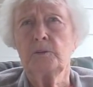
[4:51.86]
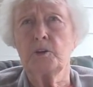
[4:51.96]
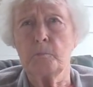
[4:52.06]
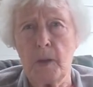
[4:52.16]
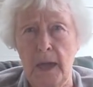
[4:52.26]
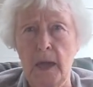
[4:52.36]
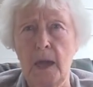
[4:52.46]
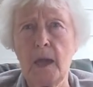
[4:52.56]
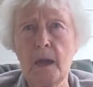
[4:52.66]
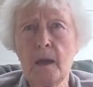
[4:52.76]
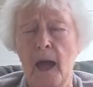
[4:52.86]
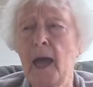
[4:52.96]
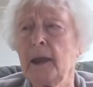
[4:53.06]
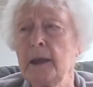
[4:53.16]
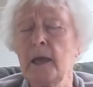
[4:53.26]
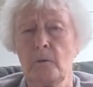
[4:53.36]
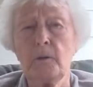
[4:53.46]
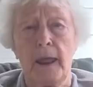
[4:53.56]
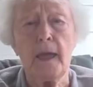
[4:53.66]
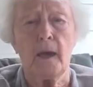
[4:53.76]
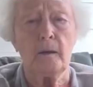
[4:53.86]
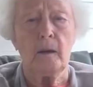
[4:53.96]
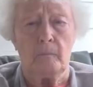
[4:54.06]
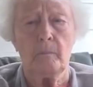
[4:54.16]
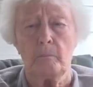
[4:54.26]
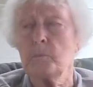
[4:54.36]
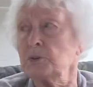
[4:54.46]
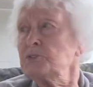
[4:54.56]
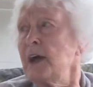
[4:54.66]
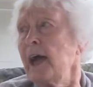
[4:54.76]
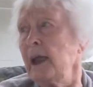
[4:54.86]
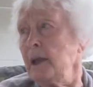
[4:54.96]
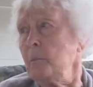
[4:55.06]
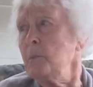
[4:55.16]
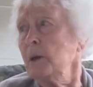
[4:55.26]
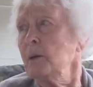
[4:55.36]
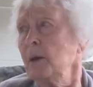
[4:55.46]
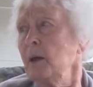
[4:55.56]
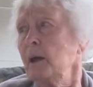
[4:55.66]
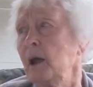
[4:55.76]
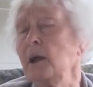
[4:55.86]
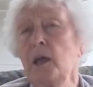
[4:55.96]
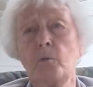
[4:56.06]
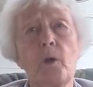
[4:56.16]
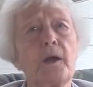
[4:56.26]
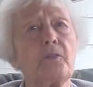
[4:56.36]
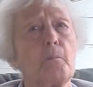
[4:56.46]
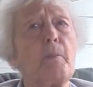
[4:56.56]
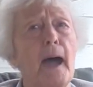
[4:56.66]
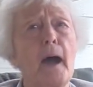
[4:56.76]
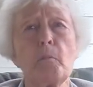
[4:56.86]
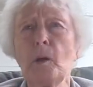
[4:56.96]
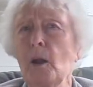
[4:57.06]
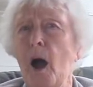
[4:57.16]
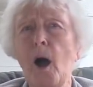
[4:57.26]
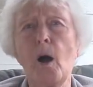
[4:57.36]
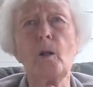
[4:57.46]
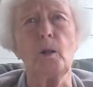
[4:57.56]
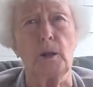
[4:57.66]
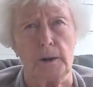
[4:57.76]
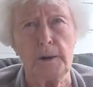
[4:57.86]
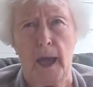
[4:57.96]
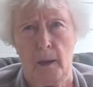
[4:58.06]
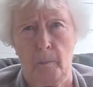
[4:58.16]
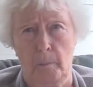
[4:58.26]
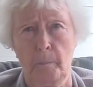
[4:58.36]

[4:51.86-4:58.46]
to me, I'd kneel down beside him. And he read the Bible all the time.